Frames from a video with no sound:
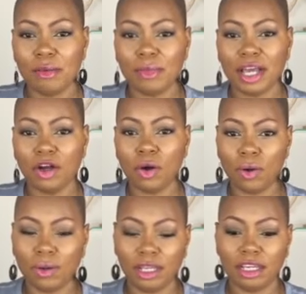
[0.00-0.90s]
my
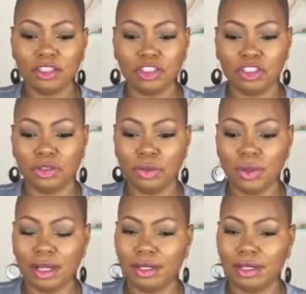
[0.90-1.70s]
goal is to